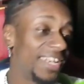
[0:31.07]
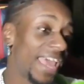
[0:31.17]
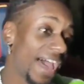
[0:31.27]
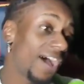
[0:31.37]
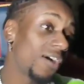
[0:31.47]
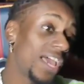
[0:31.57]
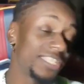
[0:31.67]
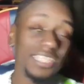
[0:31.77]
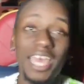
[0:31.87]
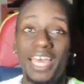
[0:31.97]
Now,
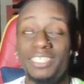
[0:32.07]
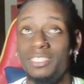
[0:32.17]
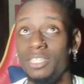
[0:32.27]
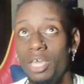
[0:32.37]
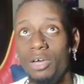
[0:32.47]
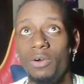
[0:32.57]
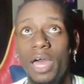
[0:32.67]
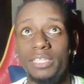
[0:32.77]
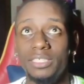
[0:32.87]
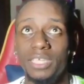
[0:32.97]
as you guys know,
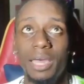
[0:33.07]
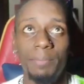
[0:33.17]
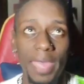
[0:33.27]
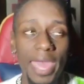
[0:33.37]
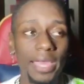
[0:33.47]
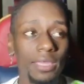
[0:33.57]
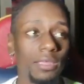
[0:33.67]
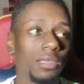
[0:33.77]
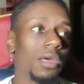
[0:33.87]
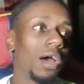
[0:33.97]
I just got back
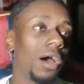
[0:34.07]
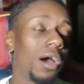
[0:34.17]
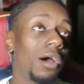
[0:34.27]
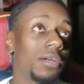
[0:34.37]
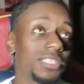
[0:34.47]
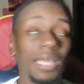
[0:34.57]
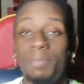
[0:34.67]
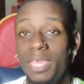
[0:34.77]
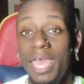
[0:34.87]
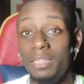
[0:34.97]
because I've
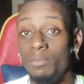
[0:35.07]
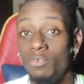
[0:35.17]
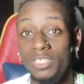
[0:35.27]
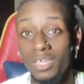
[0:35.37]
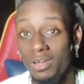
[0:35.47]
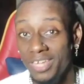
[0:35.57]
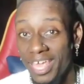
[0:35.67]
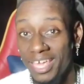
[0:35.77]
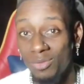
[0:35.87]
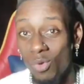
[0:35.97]
been at the movies all
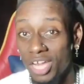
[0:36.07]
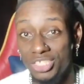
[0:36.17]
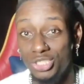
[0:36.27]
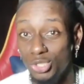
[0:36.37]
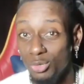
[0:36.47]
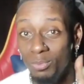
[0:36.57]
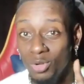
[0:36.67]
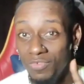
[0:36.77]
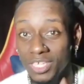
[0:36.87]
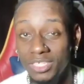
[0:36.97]
day, watched two
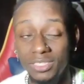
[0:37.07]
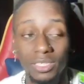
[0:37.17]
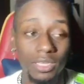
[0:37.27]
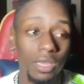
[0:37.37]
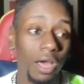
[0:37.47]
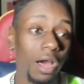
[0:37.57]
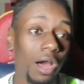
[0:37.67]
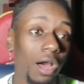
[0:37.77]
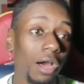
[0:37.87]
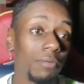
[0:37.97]
movies,
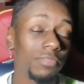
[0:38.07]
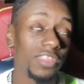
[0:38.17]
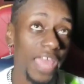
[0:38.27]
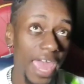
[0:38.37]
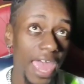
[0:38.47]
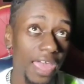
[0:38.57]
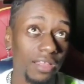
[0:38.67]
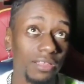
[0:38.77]
Aquaman